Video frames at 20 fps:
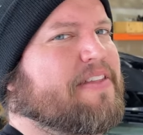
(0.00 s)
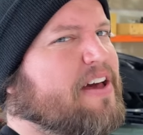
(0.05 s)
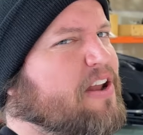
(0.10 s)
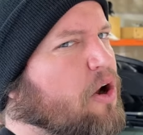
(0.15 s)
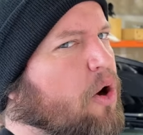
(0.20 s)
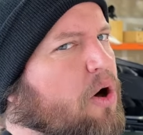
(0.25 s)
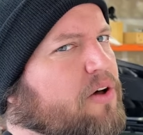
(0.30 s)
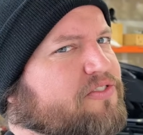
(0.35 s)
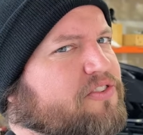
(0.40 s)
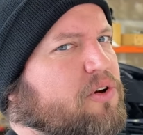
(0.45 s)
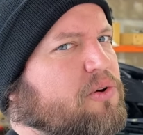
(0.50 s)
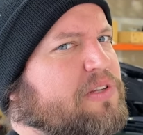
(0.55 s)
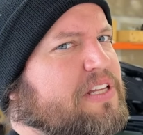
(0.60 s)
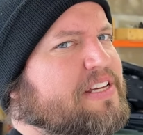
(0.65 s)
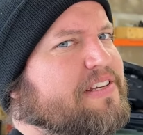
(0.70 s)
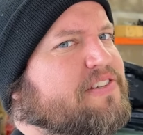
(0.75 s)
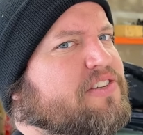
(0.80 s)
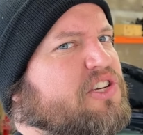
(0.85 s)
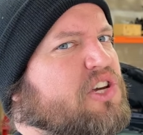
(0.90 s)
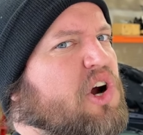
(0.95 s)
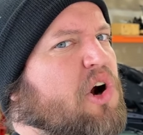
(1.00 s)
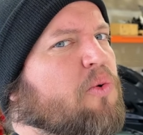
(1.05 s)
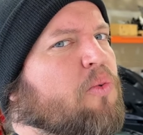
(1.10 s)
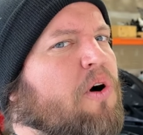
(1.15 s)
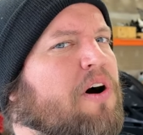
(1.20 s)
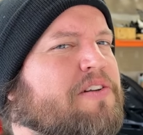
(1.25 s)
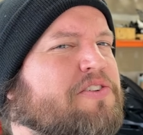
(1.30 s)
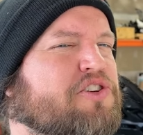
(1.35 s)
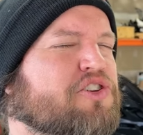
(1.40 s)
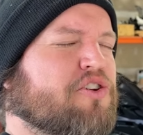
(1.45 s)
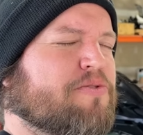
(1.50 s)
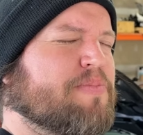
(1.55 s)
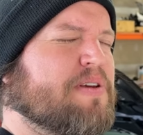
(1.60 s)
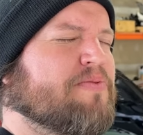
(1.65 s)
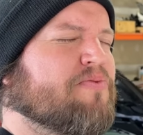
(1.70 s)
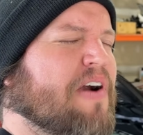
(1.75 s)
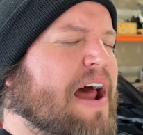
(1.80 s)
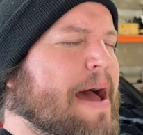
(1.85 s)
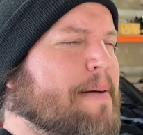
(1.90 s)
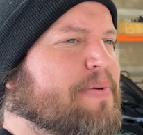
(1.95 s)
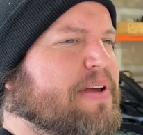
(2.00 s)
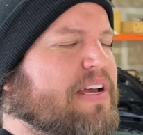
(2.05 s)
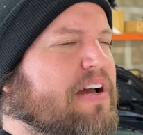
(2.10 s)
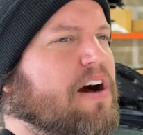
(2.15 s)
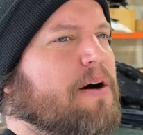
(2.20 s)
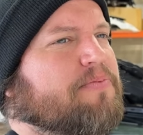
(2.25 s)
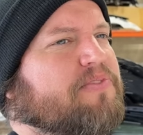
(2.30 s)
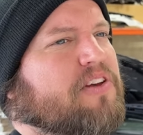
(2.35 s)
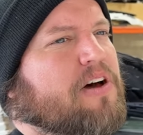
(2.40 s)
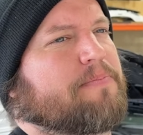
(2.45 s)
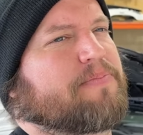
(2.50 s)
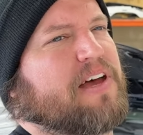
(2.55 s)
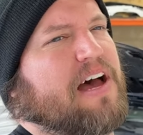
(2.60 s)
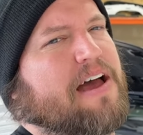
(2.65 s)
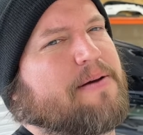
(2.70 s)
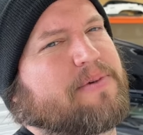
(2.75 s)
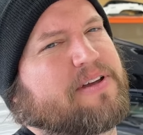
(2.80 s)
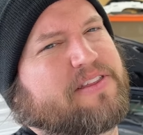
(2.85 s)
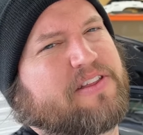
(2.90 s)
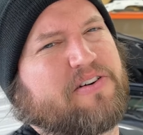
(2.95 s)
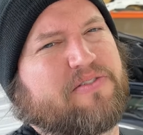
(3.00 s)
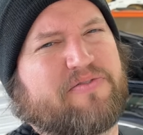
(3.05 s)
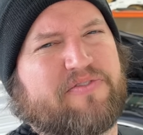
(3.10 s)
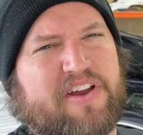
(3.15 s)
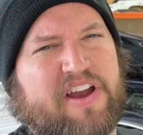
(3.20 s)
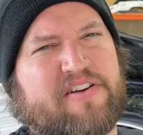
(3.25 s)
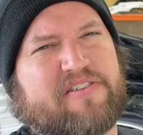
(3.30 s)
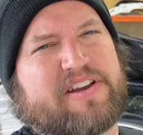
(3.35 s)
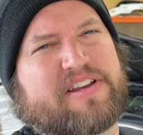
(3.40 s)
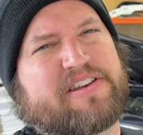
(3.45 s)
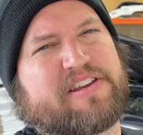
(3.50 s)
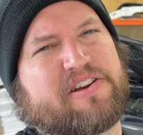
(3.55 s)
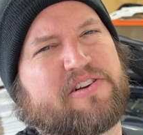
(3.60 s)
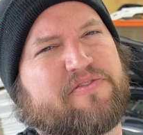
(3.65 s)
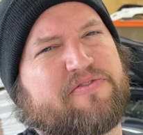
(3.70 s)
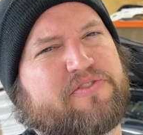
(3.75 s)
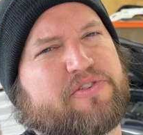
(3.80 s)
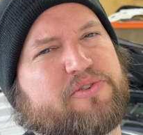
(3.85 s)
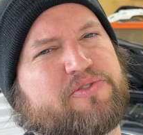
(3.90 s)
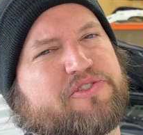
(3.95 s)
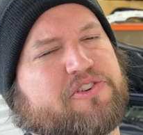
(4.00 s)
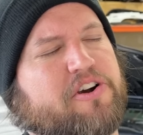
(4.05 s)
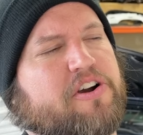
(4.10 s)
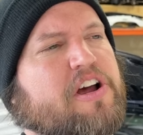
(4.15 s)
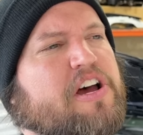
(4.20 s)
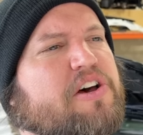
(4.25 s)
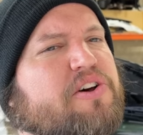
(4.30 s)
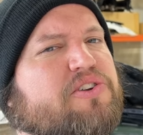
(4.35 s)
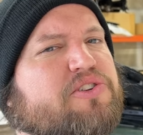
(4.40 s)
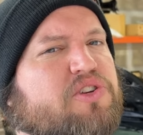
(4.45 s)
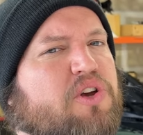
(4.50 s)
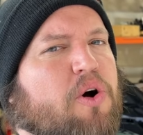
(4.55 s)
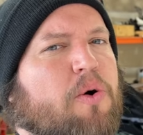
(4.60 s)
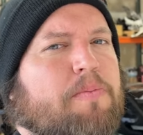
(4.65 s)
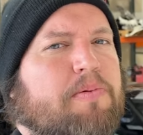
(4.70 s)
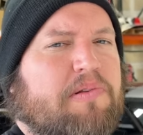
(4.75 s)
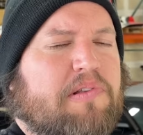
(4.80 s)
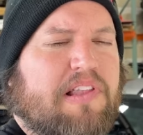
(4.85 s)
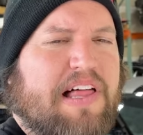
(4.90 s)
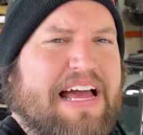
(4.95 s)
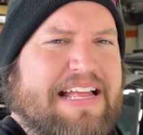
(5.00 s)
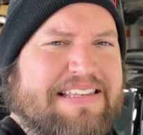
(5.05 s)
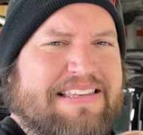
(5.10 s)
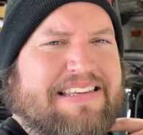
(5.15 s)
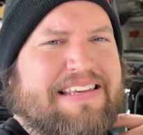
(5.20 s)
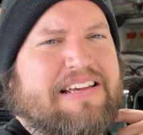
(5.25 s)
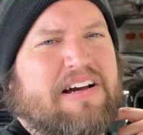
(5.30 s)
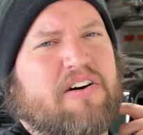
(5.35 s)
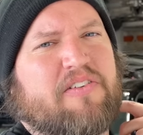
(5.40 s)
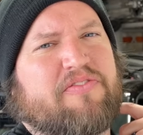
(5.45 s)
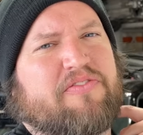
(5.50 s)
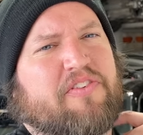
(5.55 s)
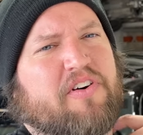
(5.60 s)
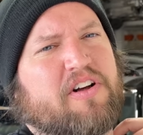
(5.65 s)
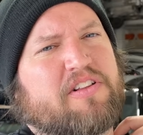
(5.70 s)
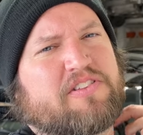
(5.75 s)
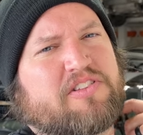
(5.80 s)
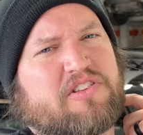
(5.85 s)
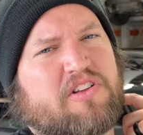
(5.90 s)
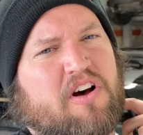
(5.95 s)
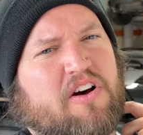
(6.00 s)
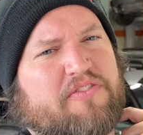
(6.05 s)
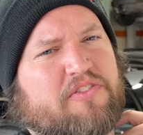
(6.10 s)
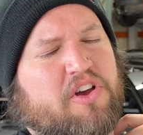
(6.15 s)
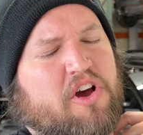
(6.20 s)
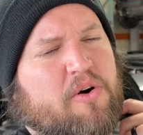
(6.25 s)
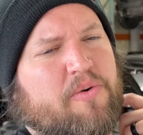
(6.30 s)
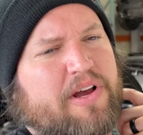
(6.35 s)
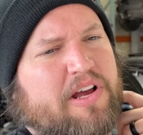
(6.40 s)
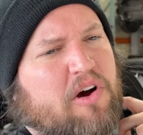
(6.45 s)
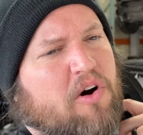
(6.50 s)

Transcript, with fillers: then also Lee ZR1 should be wrapping up sometime in the very near future. So plenty of fun stuff going